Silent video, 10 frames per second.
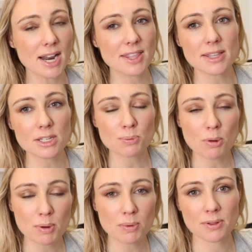And I think this is
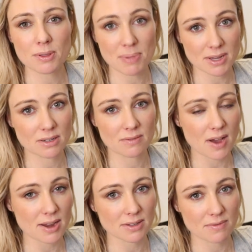probably one of the best
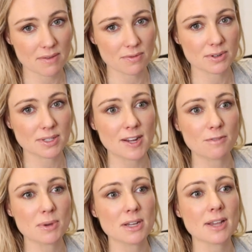advice I've ever
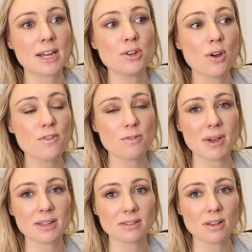received, because I know for
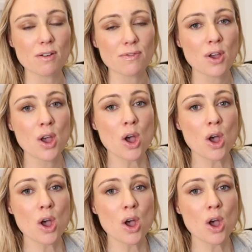myself,